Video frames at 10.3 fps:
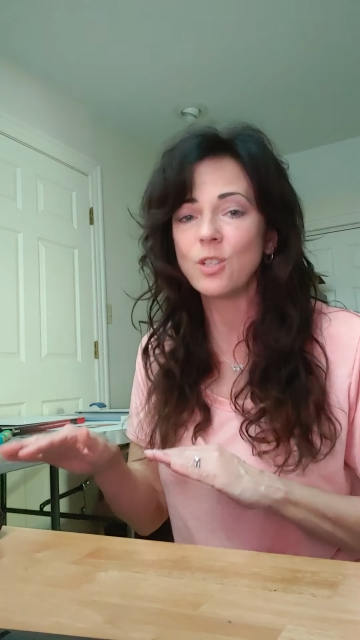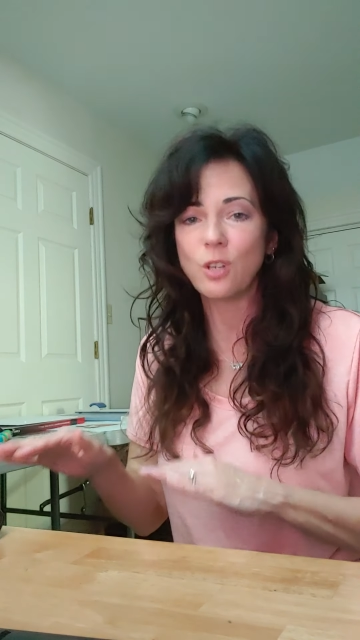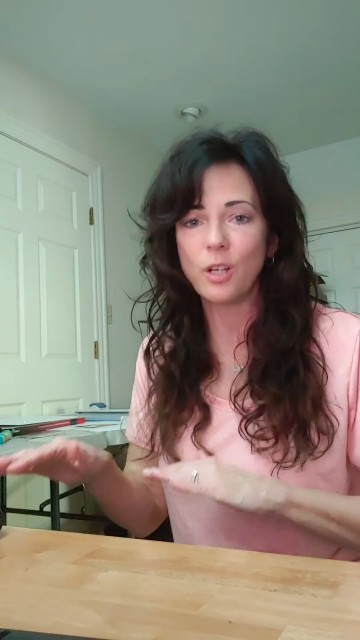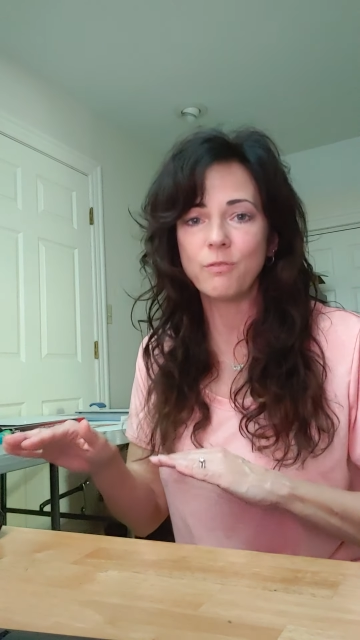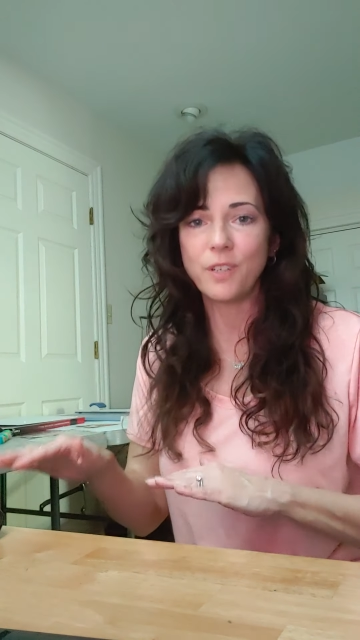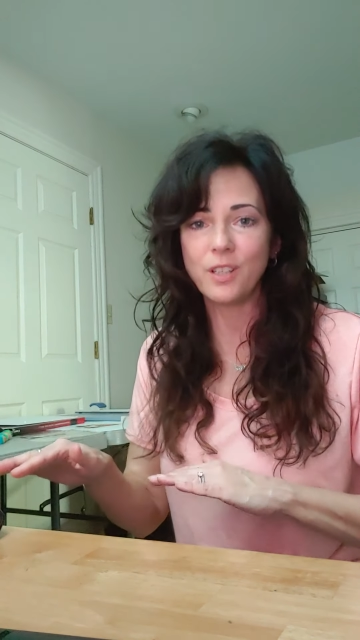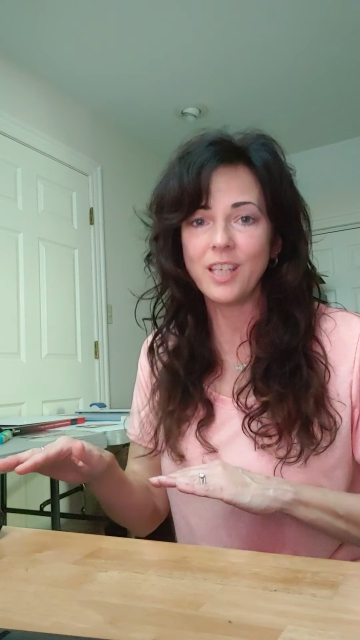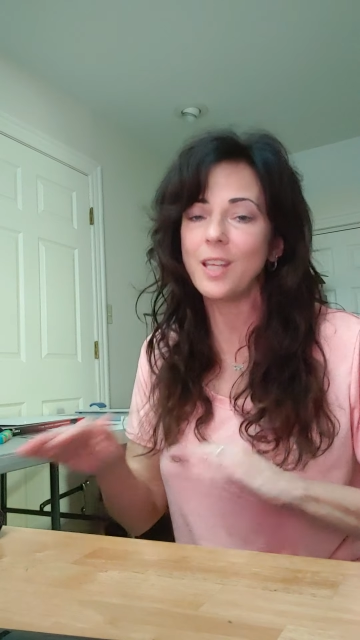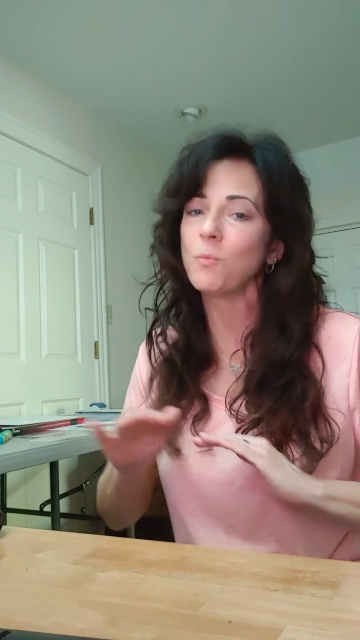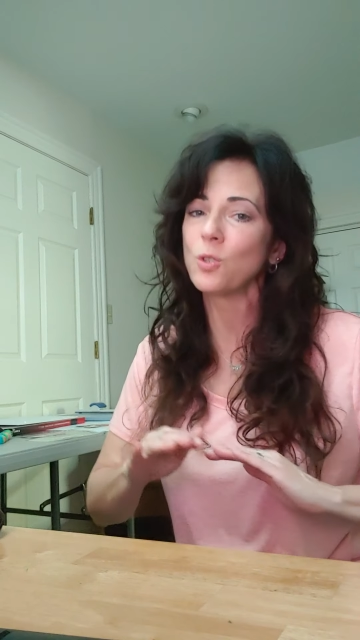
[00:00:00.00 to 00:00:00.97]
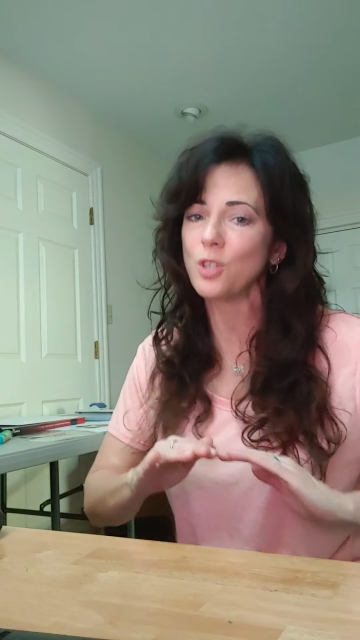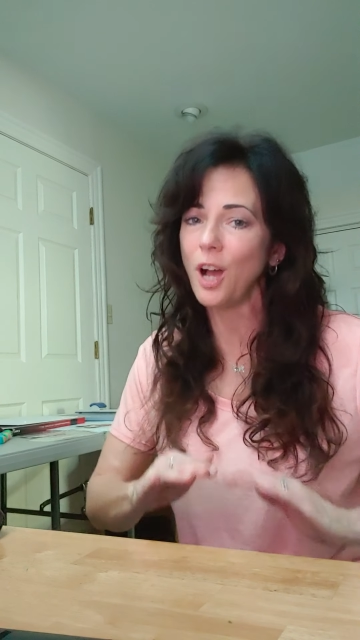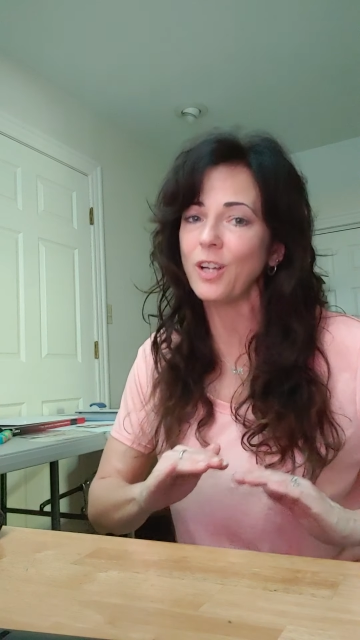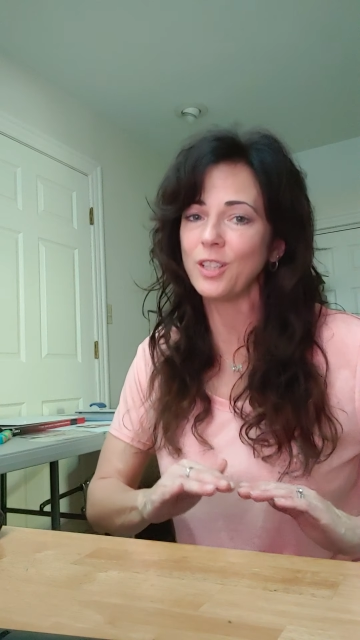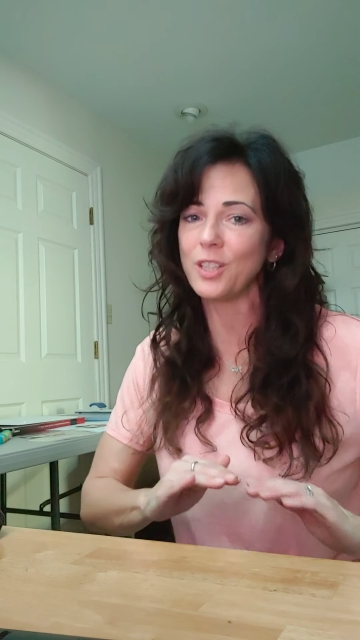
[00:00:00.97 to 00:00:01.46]
thought, or feeling, then we're
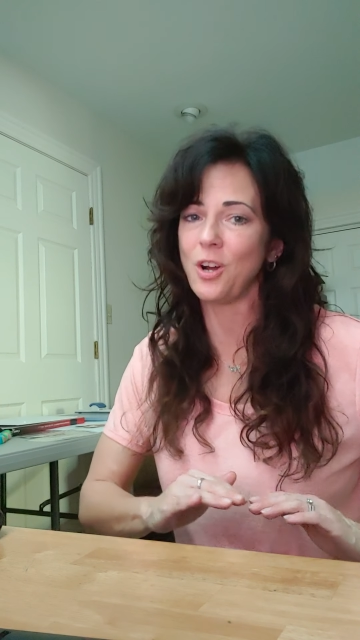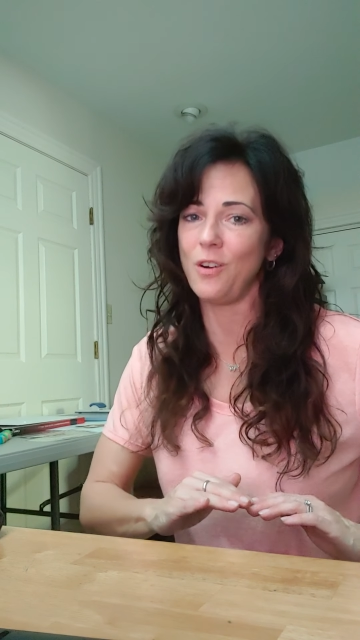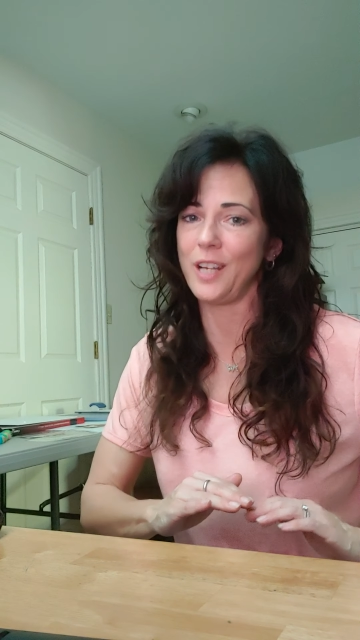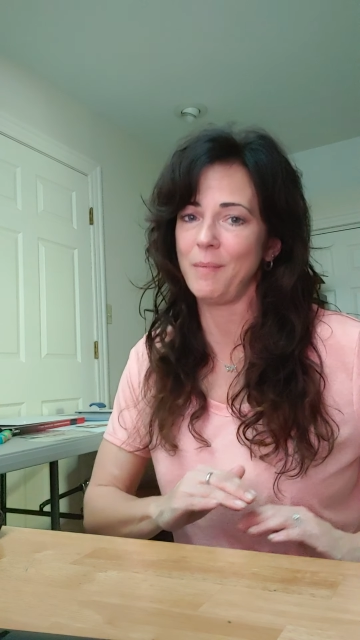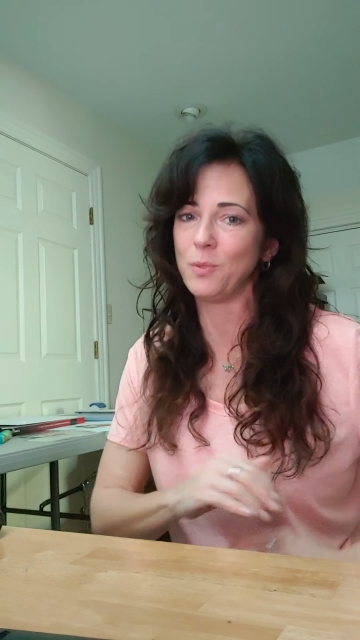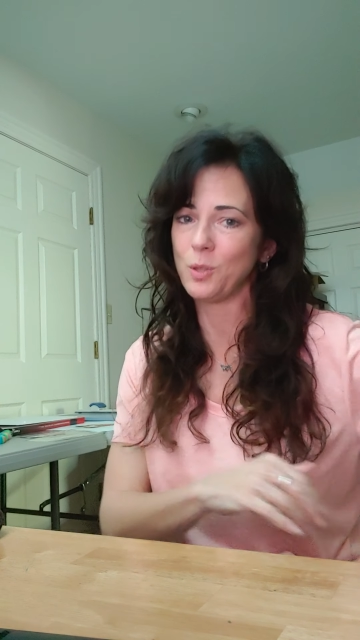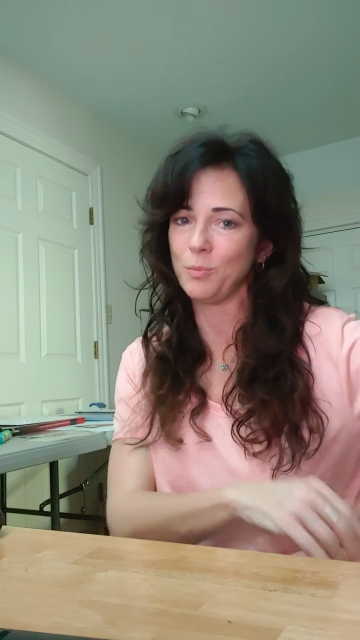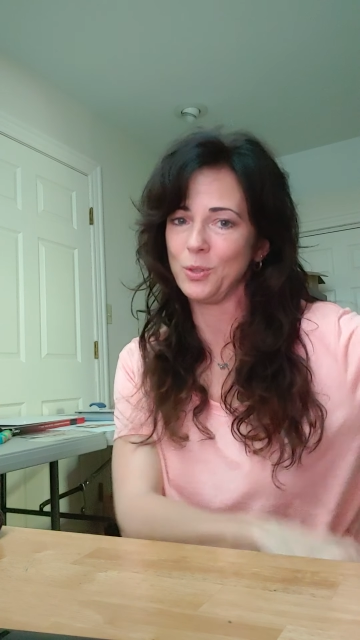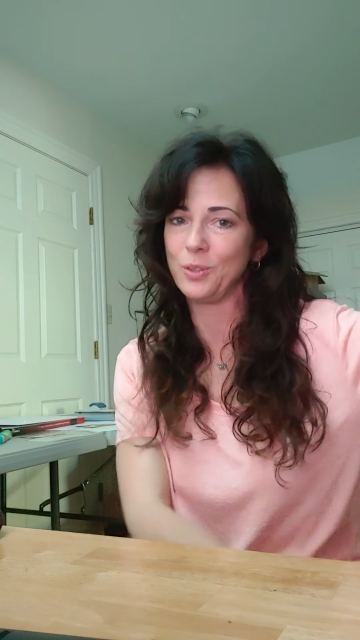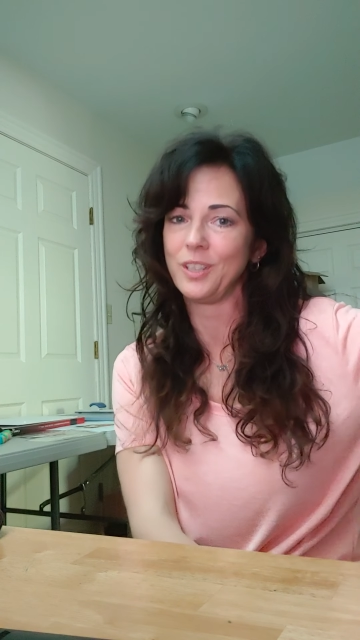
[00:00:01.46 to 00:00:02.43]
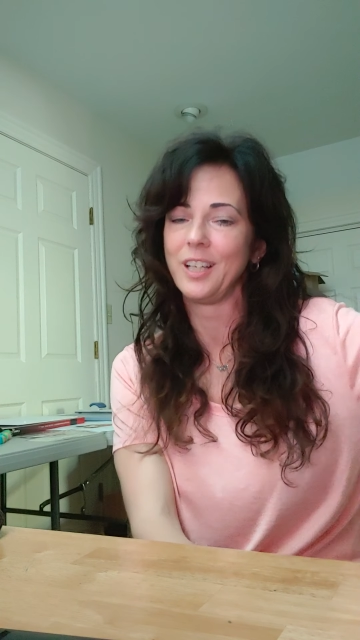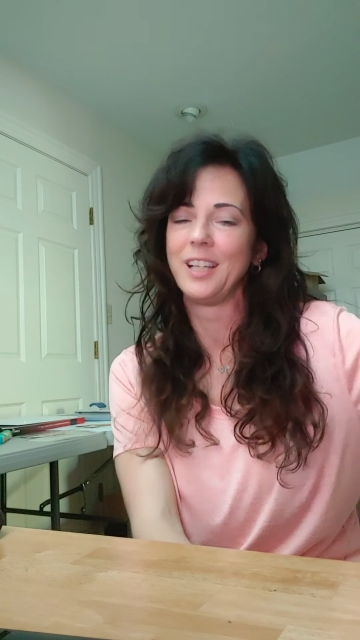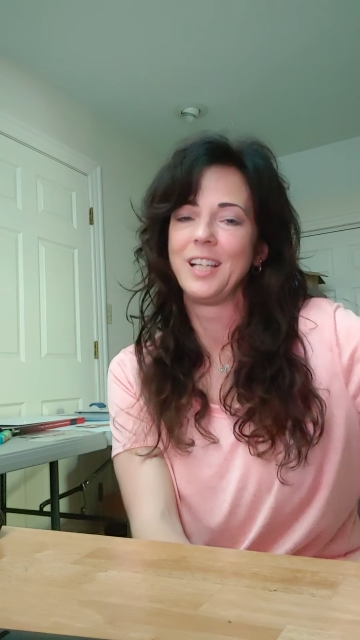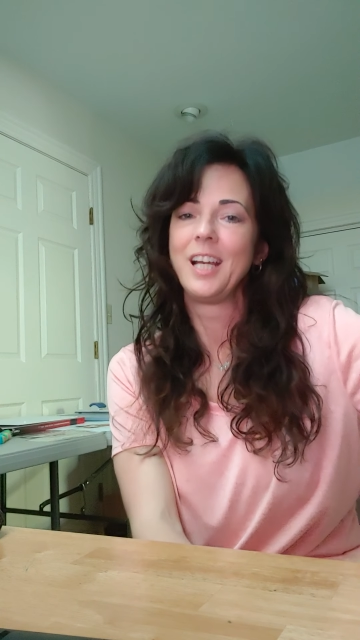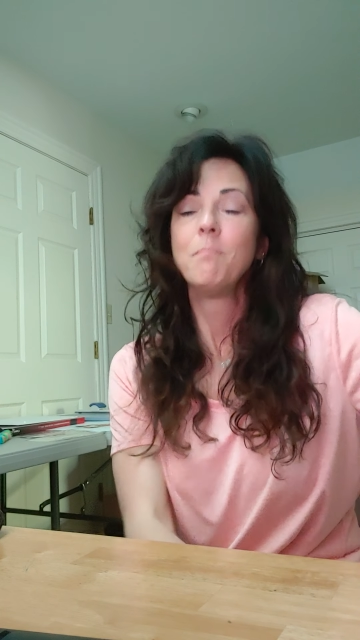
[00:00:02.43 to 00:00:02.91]
not going to call it abnormal
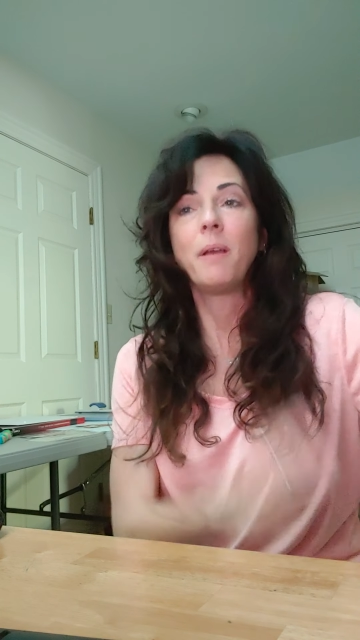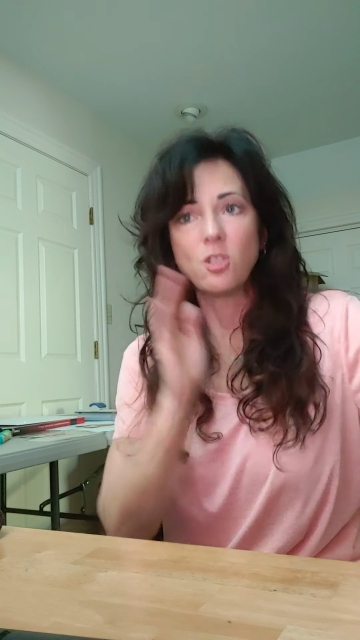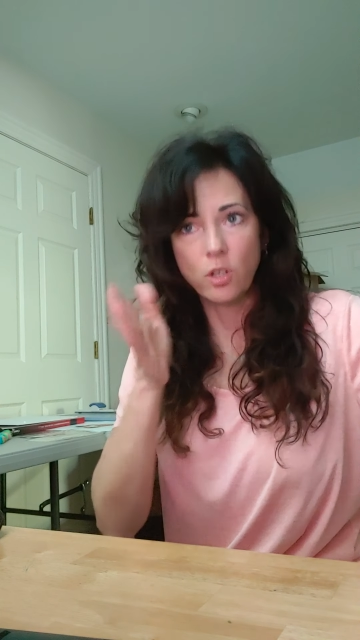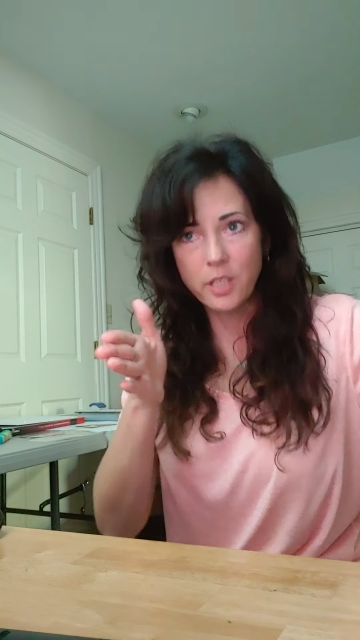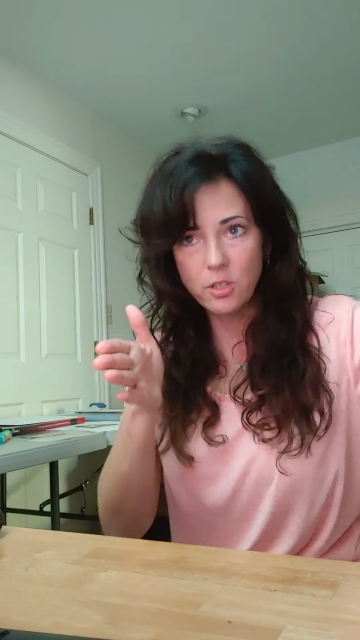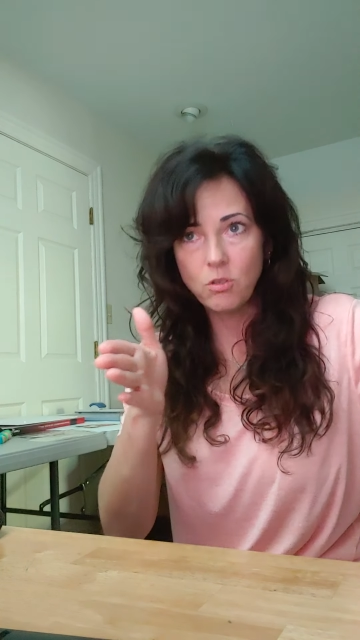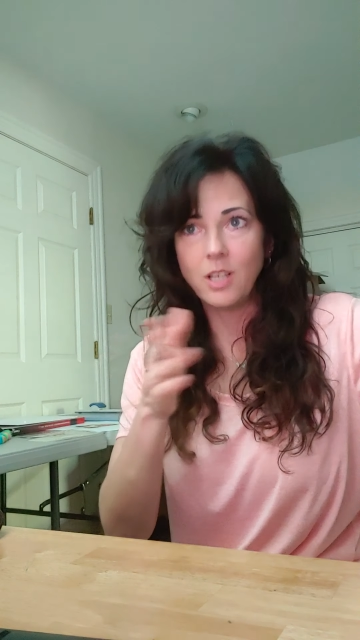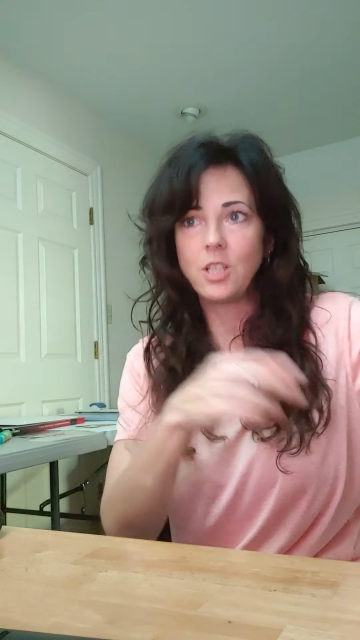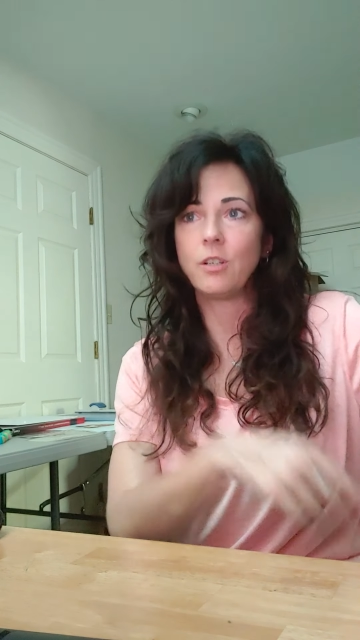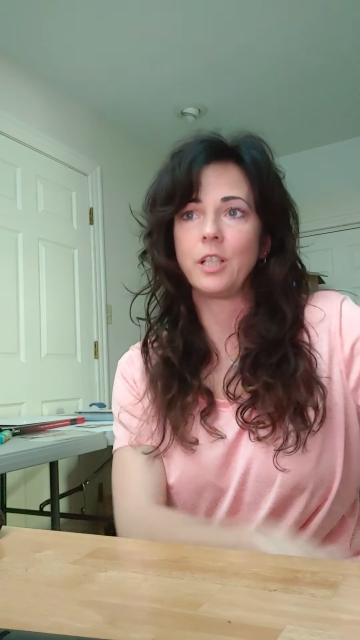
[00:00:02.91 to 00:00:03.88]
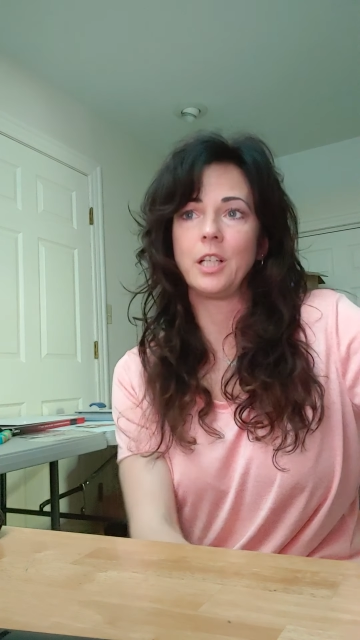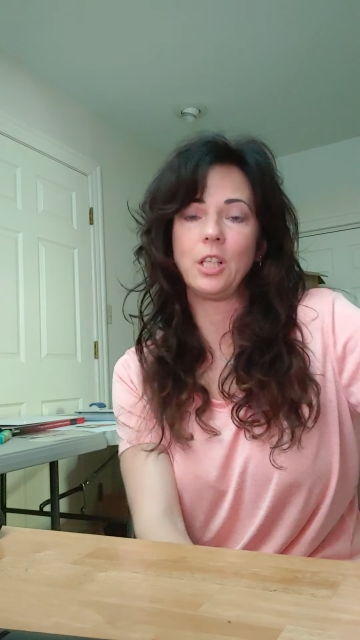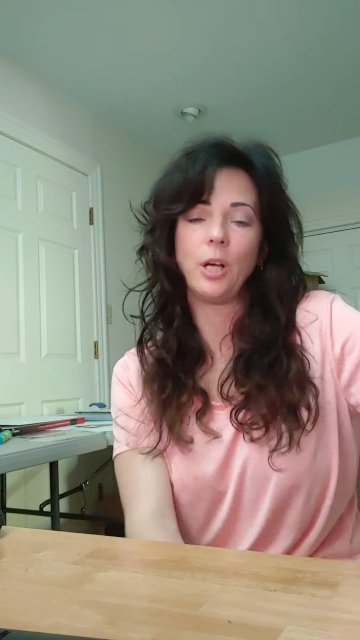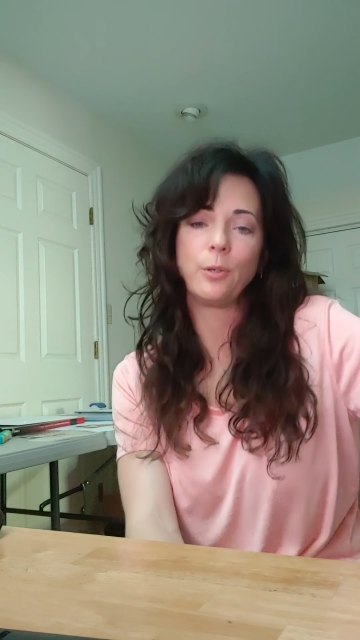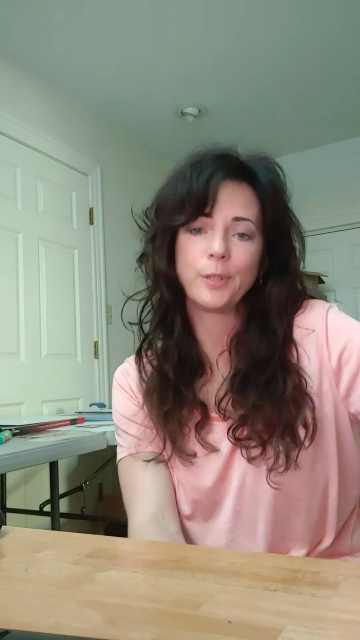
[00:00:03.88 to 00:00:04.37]
based on this criteria
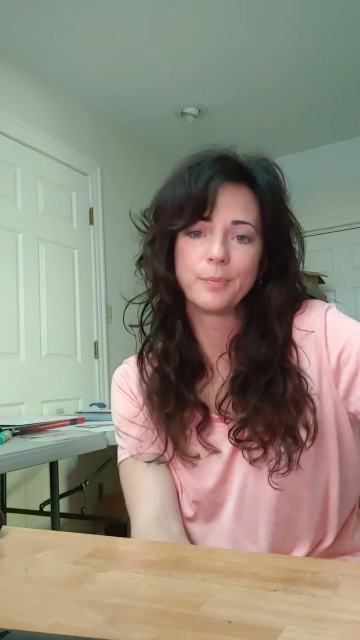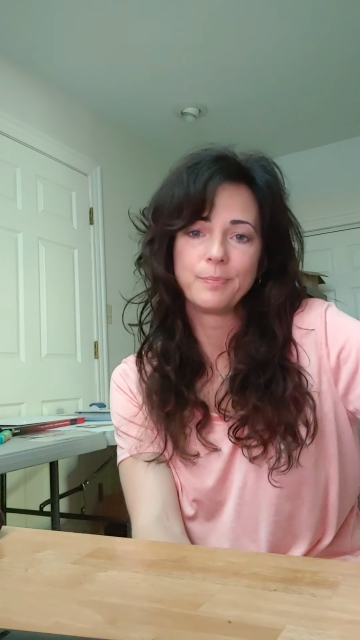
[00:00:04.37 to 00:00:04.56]
alone.